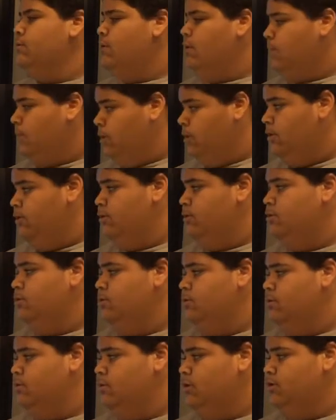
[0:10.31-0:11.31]
are part of the
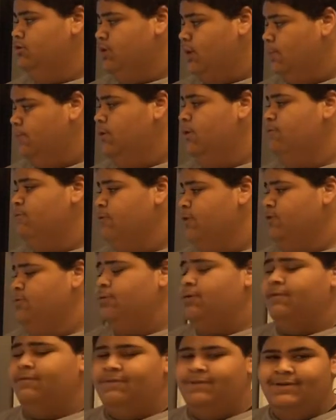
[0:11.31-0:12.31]
tropical
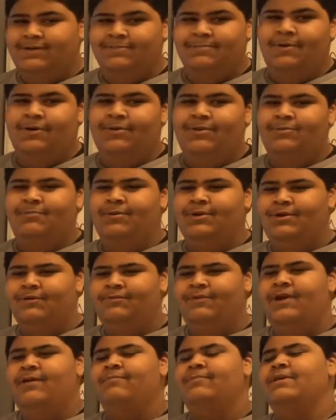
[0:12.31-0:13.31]
freshwater fish and part of the minnow
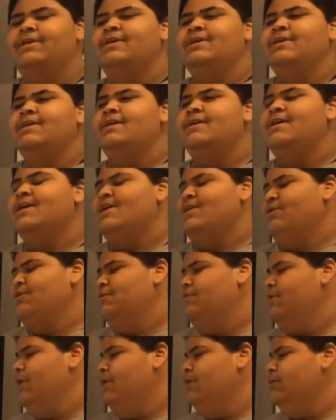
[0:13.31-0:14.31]
family.
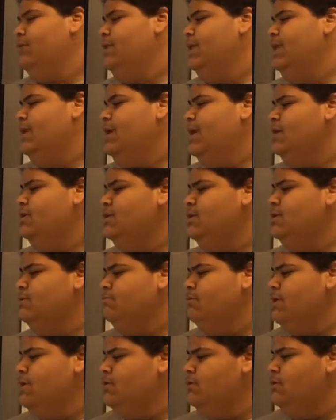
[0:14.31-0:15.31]
They're found in the
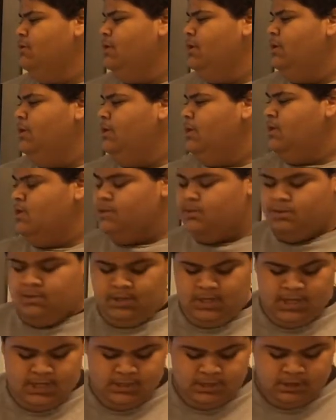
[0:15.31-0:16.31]
Ganges region in the
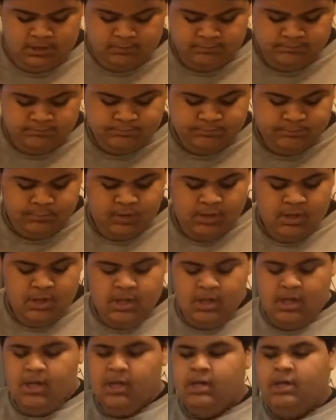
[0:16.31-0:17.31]
eastern Asia.
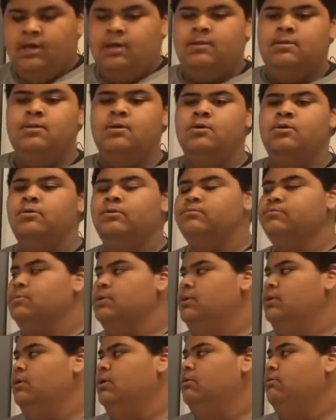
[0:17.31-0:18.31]
And so
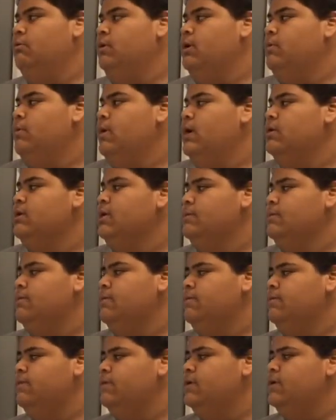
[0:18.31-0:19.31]
the gray wild-type
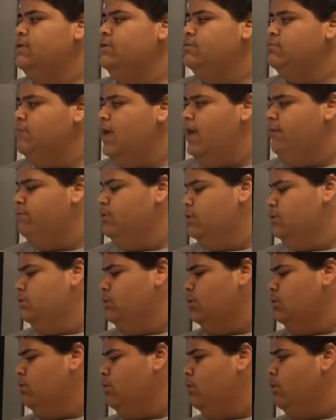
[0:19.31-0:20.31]
zebrafish have
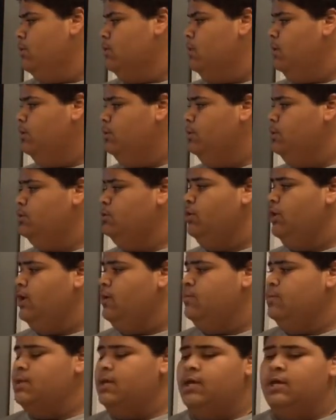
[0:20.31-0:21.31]
distinct horizontal
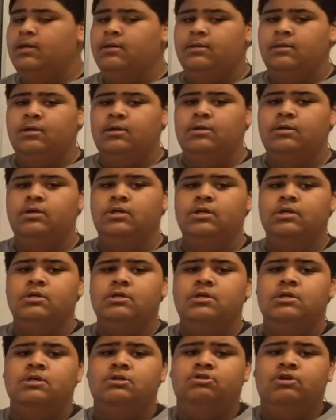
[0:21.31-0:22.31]
stripes, and the
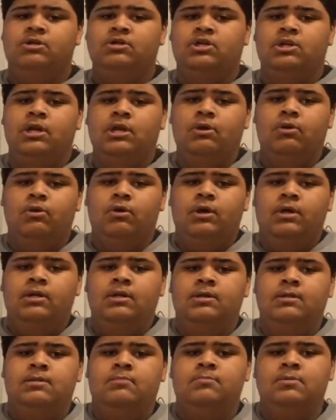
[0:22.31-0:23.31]
transgenic
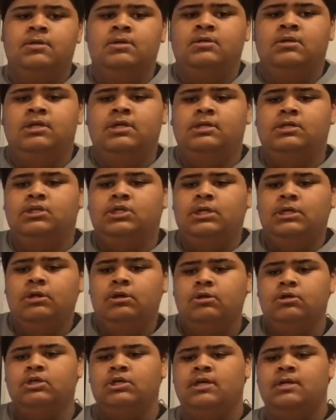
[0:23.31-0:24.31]
organisms contain gene
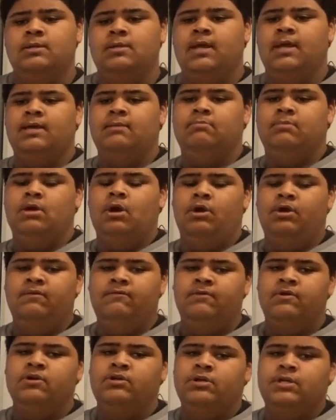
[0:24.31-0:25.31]
or genes that can be
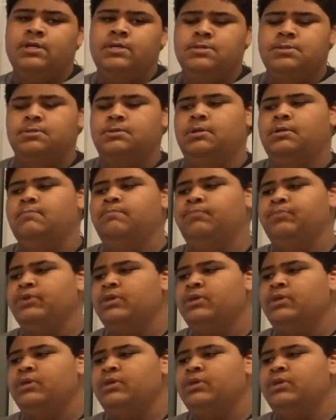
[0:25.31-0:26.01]
artificially inserted.